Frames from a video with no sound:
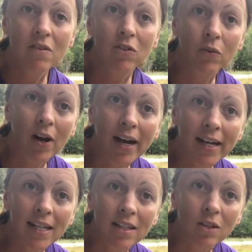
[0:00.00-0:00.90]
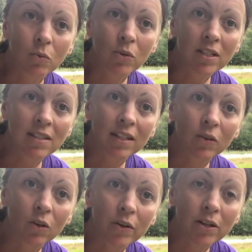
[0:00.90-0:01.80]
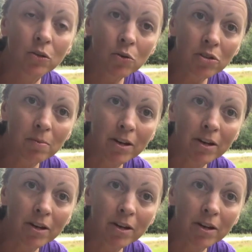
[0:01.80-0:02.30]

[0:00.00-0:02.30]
variety than the ones that grow in North